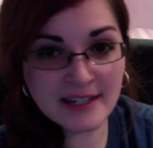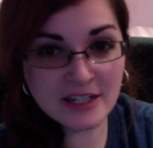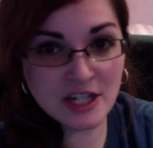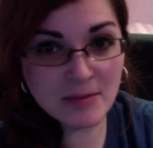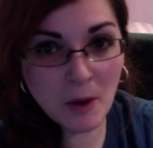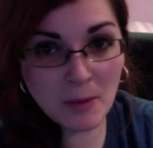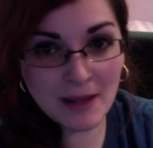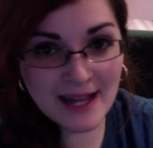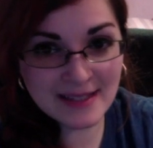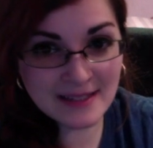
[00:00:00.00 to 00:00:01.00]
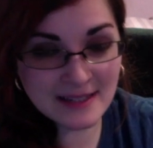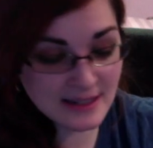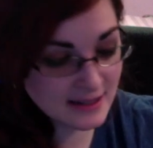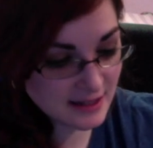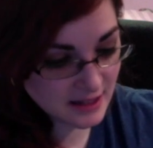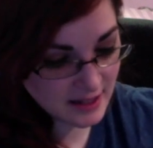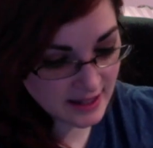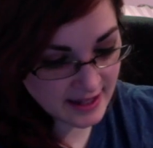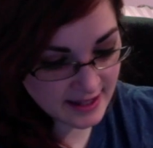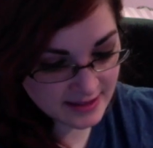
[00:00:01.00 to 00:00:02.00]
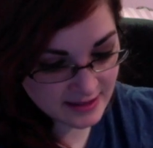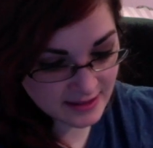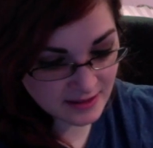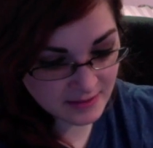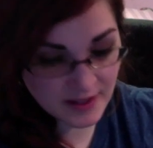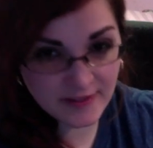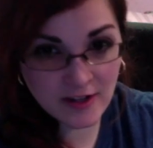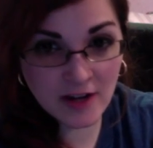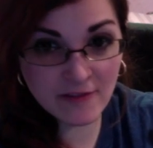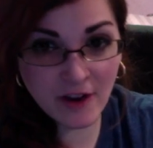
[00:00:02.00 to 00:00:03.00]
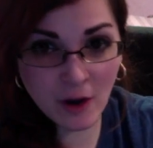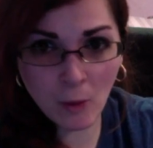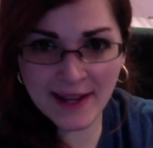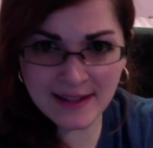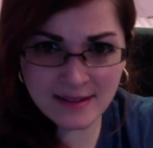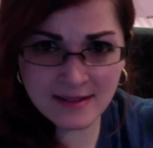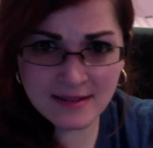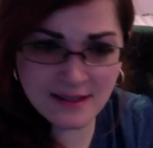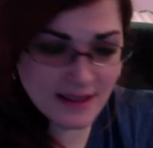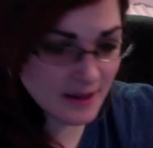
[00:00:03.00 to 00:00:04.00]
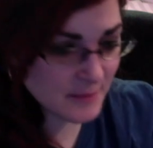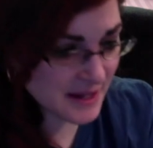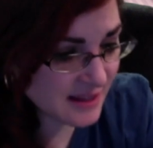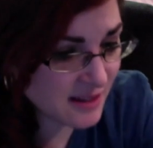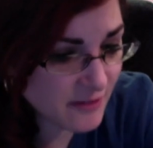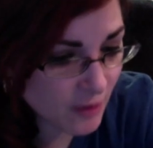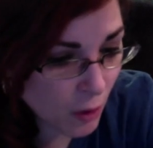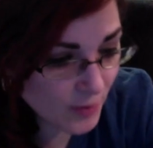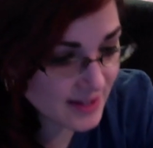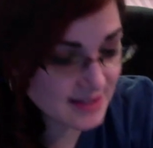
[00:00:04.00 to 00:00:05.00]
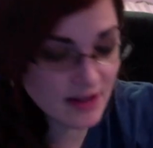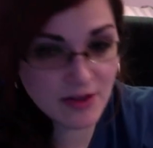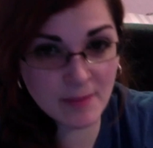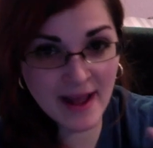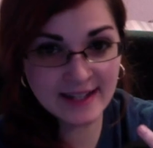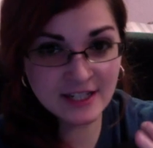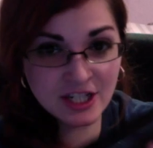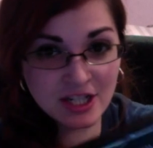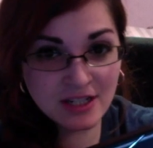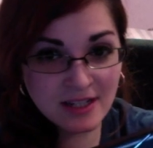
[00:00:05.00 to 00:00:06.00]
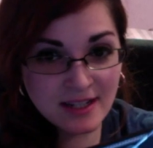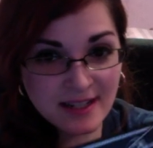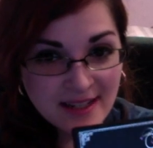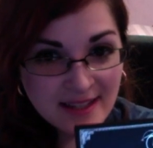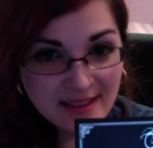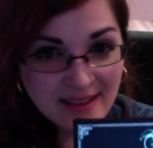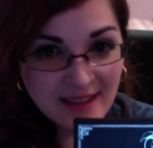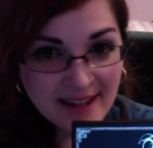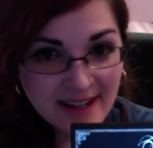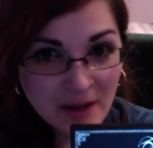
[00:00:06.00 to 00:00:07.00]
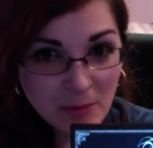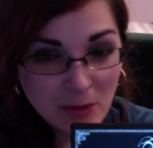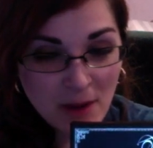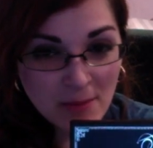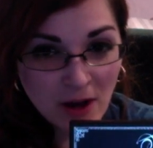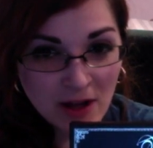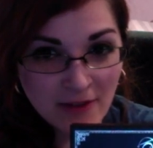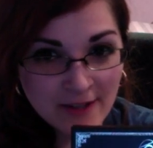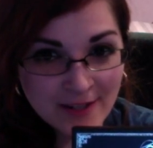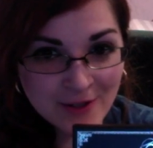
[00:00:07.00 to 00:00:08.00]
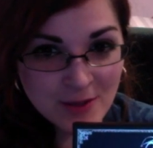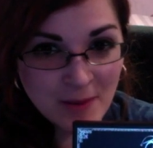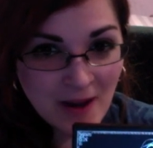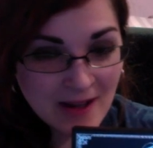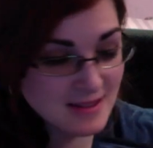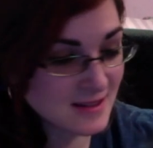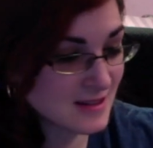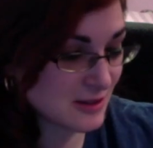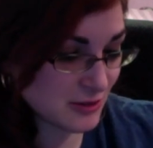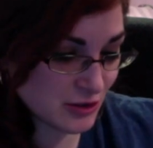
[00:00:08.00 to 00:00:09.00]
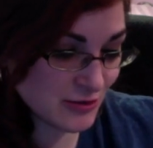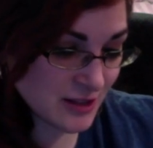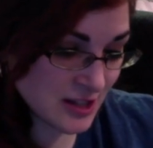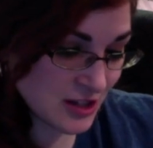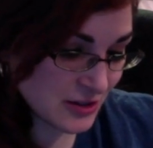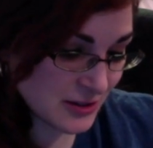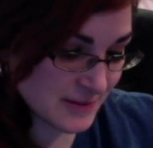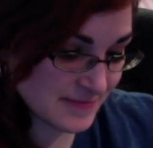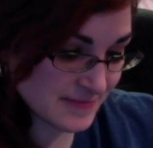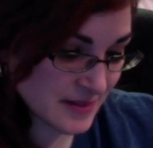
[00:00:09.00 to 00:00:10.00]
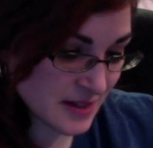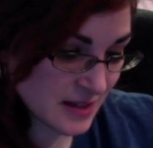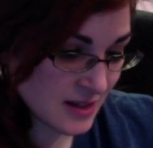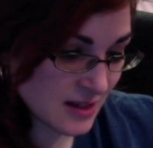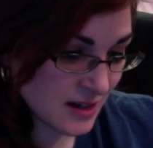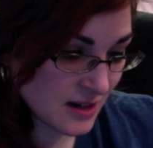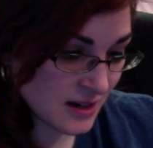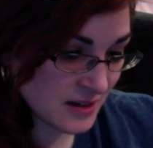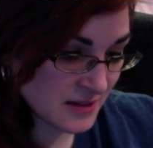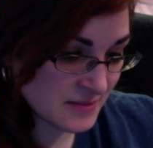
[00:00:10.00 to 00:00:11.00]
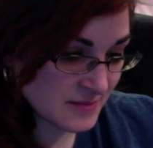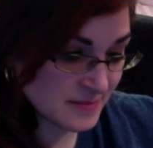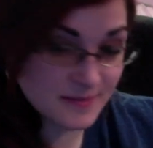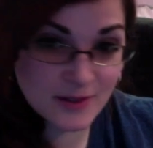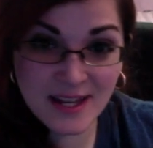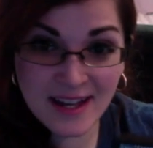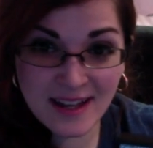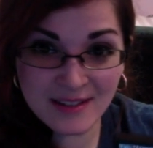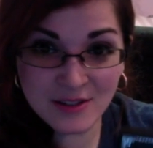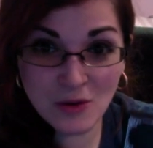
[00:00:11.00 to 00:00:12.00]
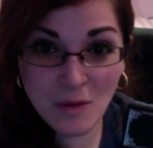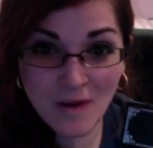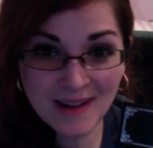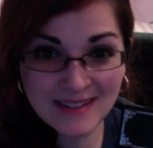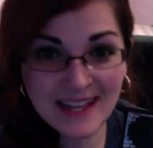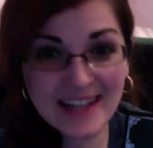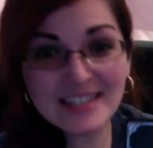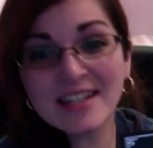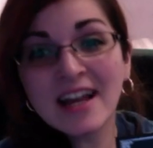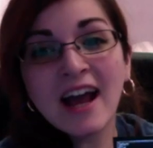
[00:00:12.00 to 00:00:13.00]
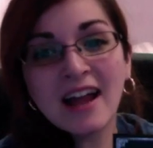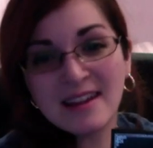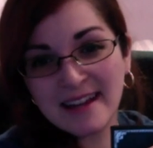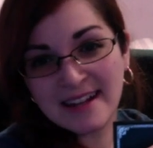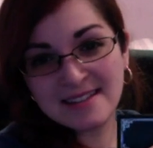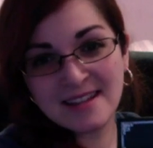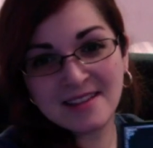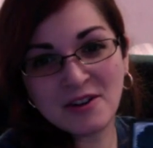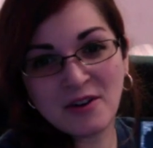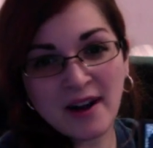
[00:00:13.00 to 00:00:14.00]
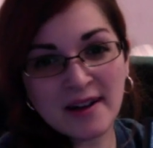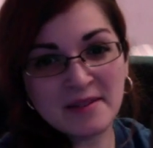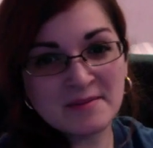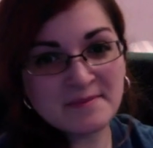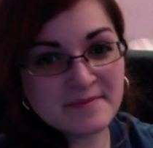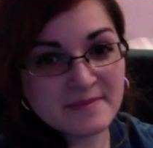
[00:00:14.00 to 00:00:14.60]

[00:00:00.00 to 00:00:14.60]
like cheapo plastic and um, they've got a weight to them. And I love always how they're packaged in like a proper Ollivander's box. So it's really cute. Um, so yeah, two wands. I just, like I said though, um,